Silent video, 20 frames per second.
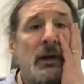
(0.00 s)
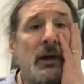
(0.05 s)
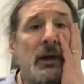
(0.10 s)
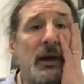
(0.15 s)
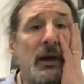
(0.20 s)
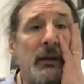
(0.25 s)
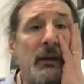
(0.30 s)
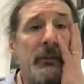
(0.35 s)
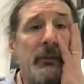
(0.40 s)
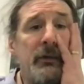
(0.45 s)

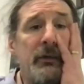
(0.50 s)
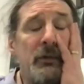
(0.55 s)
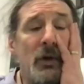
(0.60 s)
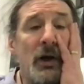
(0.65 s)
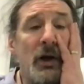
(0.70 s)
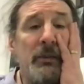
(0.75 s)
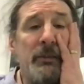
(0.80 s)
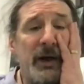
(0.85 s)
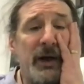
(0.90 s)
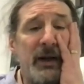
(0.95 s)
um, mm. through
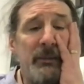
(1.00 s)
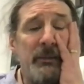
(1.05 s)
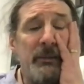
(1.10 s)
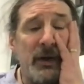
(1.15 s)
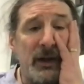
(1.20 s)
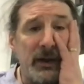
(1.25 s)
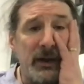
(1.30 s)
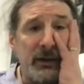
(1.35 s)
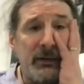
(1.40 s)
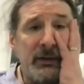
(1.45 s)
our
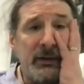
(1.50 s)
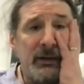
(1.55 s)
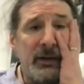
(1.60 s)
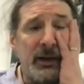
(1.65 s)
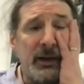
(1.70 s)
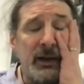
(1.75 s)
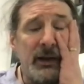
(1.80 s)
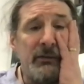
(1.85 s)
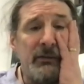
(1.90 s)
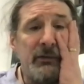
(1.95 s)
pipeline.
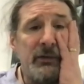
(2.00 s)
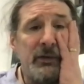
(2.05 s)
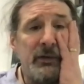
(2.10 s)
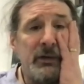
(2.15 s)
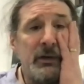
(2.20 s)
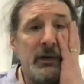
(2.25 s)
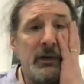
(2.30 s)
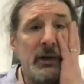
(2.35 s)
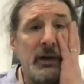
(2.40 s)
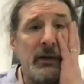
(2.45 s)
And
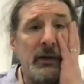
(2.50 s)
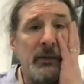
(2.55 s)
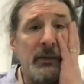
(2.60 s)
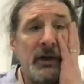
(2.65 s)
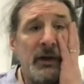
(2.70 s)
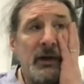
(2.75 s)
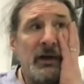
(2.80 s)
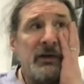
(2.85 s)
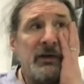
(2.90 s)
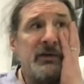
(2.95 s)
um,
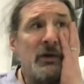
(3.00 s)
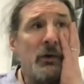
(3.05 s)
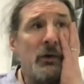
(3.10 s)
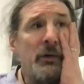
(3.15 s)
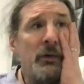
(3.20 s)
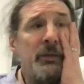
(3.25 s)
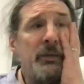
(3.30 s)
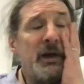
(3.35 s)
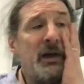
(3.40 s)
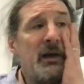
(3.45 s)
so it
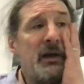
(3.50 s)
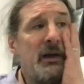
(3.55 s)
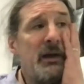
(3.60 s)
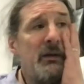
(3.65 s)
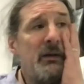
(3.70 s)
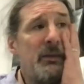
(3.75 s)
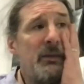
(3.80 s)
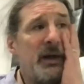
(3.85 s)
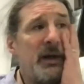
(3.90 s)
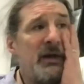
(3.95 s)
would be it
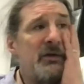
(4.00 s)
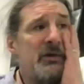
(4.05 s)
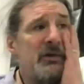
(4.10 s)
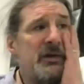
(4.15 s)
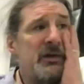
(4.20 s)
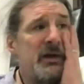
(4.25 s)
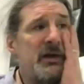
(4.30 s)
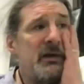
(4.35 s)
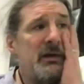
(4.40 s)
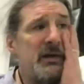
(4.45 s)
would be
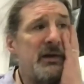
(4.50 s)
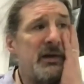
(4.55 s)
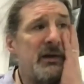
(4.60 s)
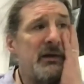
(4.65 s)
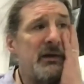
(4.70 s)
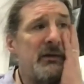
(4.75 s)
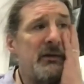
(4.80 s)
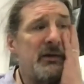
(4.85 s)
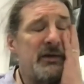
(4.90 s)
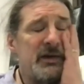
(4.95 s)
interesting
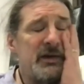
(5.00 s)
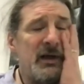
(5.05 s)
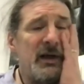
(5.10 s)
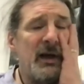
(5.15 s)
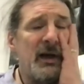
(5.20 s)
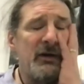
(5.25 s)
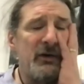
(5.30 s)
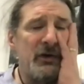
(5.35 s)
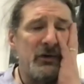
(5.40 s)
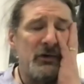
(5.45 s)
to see
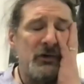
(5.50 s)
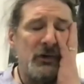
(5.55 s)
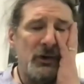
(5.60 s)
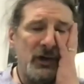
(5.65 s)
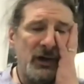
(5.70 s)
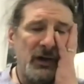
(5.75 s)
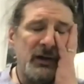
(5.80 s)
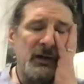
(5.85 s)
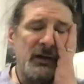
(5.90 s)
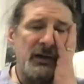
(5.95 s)
how you're doing
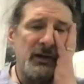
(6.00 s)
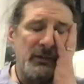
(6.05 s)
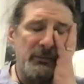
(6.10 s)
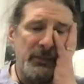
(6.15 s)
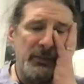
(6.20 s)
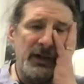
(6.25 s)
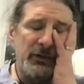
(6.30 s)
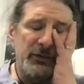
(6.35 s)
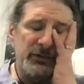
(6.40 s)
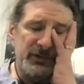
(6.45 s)
it in the
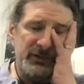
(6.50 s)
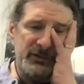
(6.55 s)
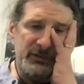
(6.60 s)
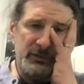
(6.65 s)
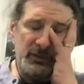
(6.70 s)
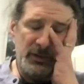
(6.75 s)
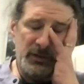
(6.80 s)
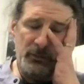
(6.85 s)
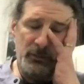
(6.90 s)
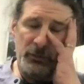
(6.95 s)
mouse,
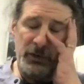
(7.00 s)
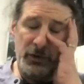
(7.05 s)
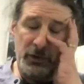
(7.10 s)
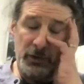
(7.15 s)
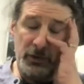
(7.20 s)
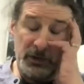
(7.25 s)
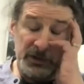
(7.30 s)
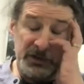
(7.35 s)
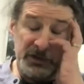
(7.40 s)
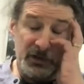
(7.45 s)
and we could
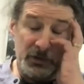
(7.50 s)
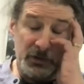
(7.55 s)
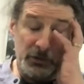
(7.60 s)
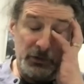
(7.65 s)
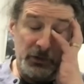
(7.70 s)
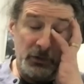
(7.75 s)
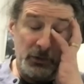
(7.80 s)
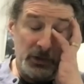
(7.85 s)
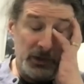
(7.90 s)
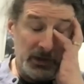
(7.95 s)
consider
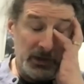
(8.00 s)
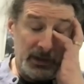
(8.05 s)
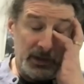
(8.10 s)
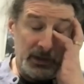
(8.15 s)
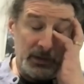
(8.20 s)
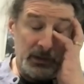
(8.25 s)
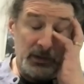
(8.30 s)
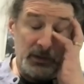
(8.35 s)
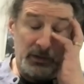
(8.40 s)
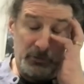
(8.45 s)
doing that
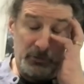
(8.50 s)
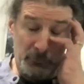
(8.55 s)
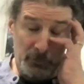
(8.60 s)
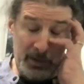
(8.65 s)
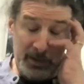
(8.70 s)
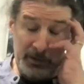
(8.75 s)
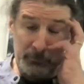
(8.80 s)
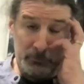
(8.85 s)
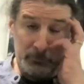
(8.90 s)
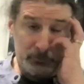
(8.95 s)
in the
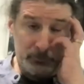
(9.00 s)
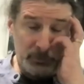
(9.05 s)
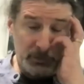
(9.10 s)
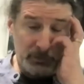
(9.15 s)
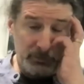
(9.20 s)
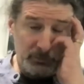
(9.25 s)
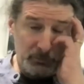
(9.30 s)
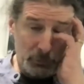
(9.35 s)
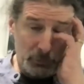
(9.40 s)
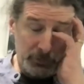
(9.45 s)
rat. I'd
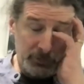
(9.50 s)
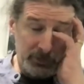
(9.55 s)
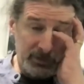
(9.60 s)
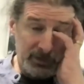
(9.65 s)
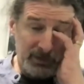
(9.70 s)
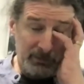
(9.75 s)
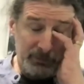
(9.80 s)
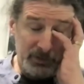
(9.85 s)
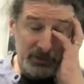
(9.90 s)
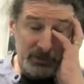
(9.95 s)
be more than
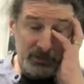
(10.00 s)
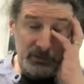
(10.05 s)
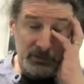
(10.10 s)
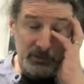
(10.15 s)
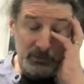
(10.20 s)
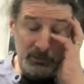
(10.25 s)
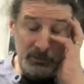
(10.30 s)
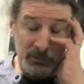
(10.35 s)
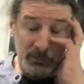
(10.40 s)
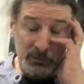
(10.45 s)
happy to. Uh,
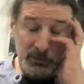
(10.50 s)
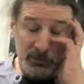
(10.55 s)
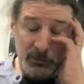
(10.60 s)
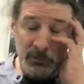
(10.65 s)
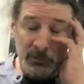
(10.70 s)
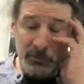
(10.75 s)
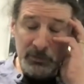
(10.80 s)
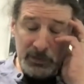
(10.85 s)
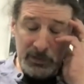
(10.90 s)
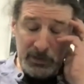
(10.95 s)

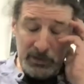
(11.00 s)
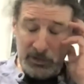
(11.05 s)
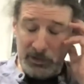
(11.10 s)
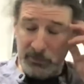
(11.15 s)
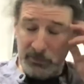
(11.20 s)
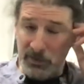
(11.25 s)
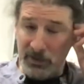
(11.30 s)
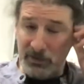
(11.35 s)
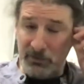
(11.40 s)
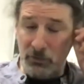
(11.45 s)

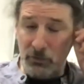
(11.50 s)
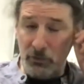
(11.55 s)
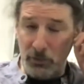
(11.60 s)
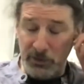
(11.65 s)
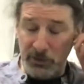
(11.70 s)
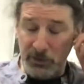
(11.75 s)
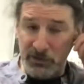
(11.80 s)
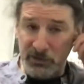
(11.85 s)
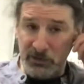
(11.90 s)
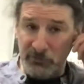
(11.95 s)
it's, that to
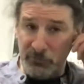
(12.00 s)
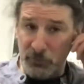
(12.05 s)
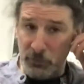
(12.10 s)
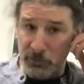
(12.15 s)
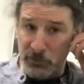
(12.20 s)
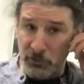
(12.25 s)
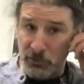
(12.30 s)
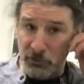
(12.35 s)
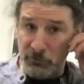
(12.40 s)
it's, it's, in